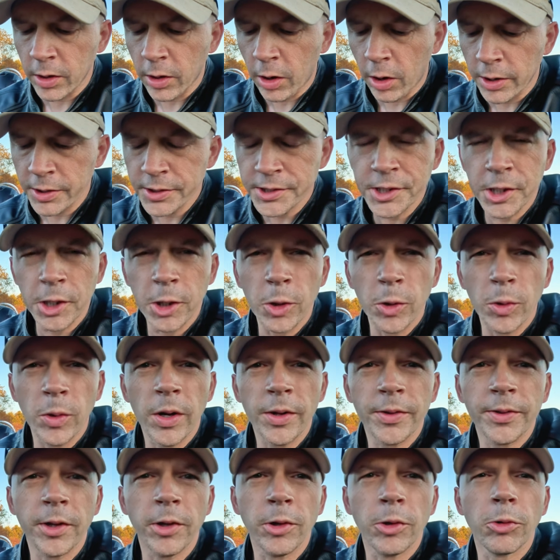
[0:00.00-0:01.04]
also
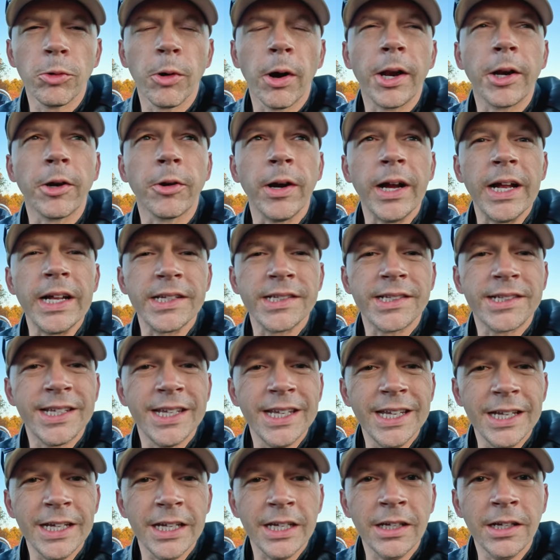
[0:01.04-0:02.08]
the Low Rider
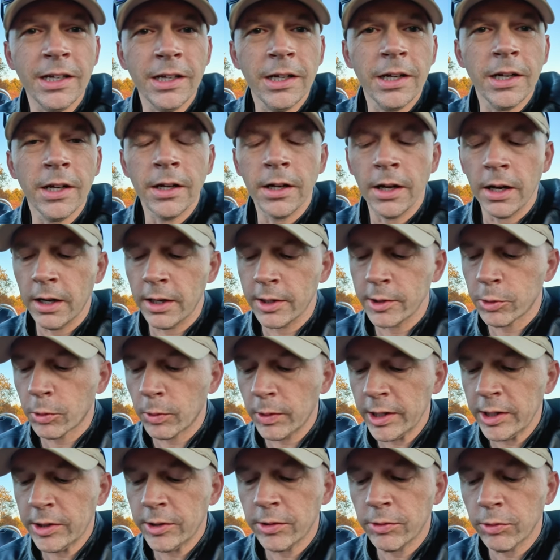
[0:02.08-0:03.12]
ST
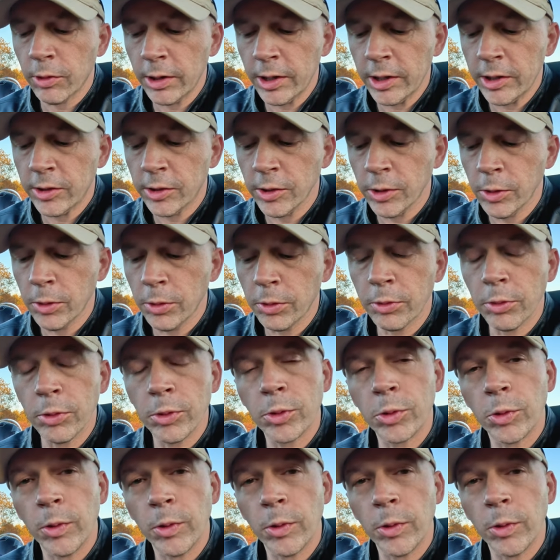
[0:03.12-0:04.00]
2022 through